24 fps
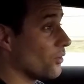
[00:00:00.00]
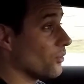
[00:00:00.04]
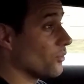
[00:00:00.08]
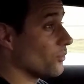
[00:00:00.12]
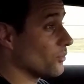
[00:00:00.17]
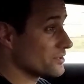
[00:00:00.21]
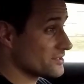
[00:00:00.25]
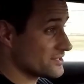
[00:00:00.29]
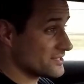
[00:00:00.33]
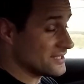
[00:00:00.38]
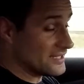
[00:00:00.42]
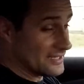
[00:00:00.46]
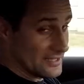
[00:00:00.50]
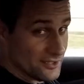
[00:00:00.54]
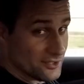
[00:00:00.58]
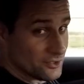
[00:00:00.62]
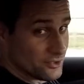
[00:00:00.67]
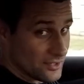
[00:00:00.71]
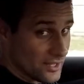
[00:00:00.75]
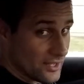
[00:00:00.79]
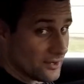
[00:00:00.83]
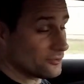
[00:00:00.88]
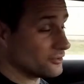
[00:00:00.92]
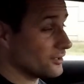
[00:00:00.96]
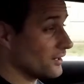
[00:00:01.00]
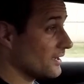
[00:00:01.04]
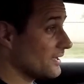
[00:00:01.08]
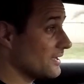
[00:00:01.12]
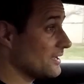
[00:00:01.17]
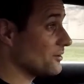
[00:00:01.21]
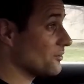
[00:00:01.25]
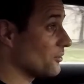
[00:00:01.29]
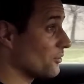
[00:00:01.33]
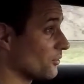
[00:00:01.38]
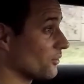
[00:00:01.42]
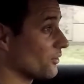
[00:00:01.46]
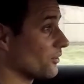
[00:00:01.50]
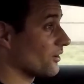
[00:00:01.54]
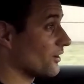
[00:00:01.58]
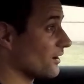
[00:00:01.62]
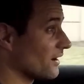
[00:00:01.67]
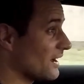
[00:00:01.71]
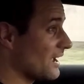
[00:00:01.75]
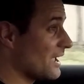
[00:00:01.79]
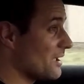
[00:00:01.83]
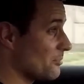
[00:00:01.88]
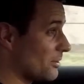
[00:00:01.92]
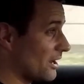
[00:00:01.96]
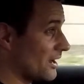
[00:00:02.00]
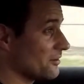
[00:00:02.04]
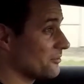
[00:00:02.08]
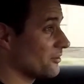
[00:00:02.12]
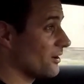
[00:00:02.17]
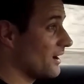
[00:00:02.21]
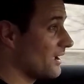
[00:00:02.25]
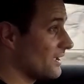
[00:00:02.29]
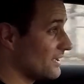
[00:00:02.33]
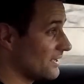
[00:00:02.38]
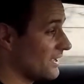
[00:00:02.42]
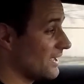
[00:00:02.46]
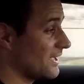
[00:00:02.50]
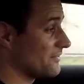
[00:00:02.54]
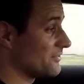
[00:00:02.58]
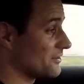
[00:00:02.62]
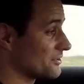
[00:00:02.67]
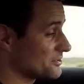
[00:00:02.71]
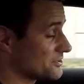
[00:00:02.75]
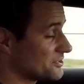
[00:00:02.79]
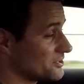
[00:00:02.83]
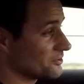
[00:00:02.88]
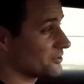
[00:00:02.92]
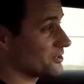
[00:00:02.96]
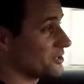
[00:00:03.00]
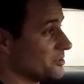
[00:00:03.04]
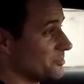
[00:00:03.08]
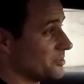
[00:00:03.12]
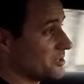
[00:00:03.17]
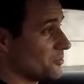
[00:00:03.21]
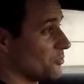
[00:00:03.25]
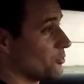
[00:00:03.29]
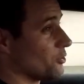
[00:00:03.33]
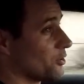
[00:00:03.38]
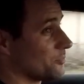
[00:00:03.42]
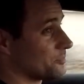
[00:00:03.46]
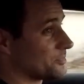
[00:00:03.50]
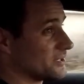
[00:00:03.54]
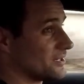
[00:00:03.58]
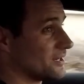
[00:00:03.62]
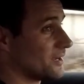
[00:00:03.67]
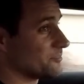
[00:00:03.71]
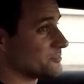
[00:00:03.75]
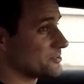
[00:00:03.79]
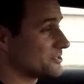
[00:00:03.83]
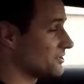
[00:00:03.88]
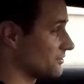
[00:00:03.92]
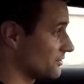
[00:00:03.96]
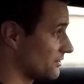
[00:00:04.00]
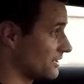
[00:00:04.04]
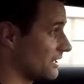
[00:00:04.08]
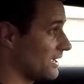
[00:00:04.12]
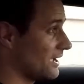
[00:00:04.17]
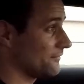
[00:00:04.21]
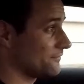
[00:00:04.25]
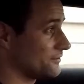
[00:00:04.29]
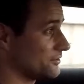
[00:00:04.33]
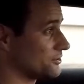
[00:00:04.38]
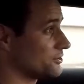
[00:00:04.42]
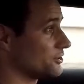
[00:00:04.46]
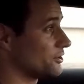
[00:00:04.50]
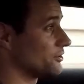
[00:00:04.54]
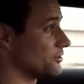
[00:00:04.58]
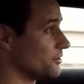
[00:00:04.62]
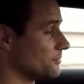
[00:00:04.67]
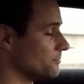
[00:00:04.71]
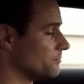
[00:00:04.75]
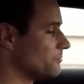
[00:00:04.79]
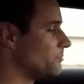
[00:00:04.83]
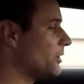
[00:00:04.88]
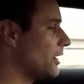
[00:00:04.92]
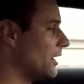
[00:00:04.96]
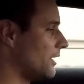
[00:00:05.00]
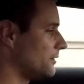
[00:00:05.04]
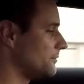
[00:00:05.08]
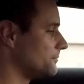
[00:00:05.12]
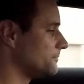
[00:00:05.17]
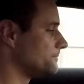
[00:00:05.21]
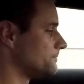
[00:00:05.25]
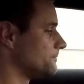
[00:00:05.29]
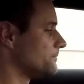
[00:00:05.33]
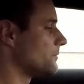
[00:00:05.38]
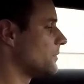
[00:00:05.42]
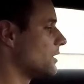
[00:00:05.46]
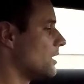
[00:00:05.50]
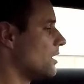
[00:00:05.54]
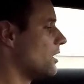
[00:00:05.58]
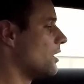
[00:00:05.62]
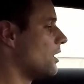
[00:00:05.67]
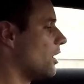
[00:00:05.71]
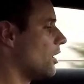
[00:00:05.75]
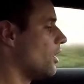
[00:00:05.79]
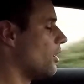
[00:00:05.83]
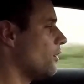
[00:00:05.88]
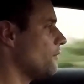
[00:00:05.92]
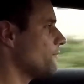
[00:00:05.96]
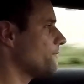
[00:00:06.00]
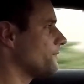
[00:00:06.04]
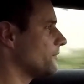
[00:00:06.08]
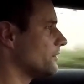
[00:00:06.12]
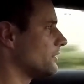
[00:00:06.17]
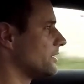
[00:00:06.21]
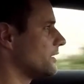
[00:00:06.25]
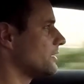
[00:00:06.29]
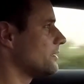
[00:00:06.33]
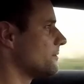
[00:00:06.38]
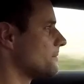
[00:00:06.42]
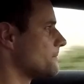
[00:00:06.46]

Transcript: was the internet right or am I right and they're still going to be warped and I'm still going to have to turn them. But hopefully